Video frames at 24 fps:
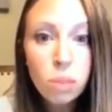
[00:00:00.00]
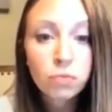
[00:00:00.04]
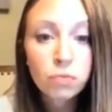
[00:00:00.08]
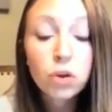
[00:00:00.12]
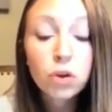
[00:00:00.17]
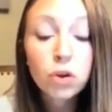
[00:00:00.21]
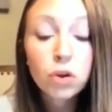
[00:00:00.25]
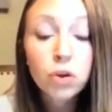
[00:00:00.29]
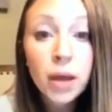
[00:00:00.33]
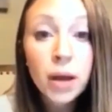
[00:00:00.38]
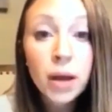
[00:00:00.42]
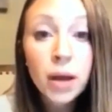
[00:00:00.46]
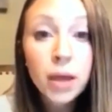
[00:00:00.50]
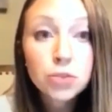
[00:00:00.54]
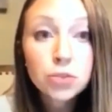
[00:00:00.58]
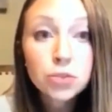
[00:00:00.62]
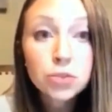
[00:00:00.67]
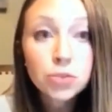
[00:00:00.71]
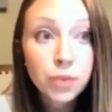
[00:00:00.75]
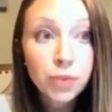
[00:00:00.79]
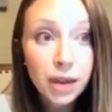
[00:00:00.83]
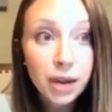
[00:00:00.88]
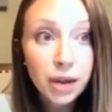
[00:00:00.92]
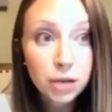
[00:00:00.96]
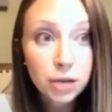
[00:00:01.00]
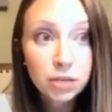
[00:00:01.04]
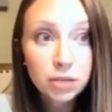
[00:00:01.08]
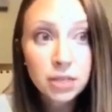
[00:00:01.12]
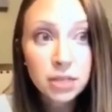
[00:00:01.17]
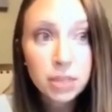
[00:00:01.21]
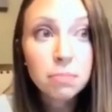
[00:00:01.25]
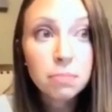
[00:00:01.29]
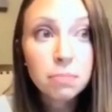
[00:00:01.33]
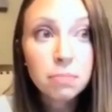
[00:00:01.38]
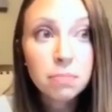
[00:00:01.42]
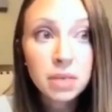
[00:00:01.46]
Request records
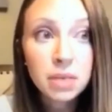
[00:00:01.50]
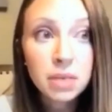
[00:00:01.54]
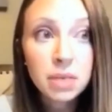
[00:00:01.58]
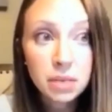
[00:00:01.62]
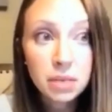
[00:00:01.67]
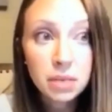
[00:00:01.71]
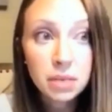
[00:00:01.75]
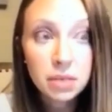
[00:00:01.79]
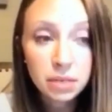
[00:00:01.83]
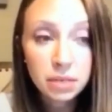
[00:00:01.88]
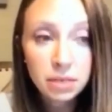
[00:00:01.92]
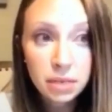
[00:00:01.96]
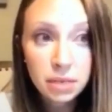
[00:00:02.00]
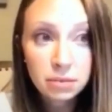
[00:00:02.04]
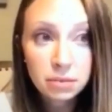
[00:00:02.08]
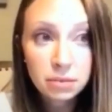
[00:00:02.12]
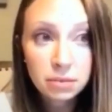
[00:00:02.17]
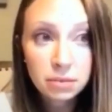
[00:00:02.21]
immediately.